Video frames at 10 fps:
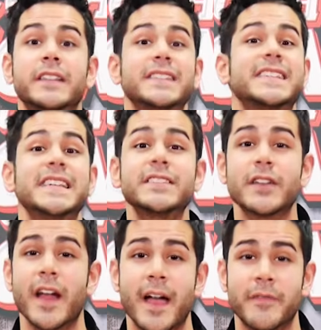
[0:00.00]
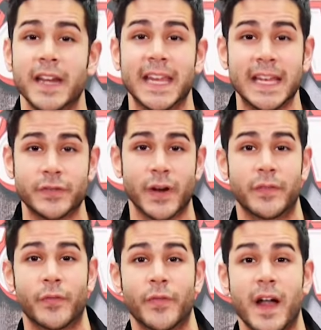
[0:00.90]
does Siser have any heat
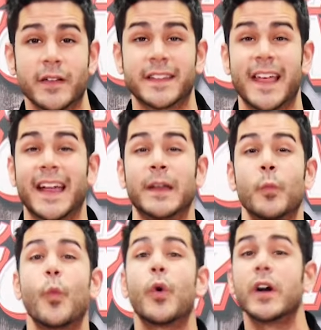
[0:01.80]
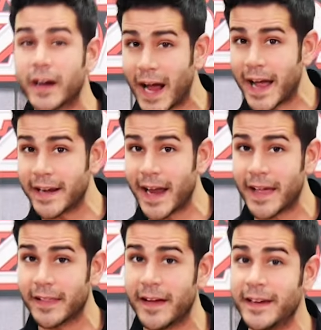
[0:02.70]
transfer vinyls that can work on
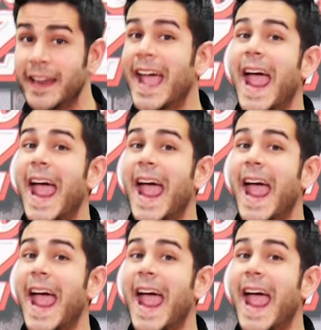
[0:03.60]
nylon?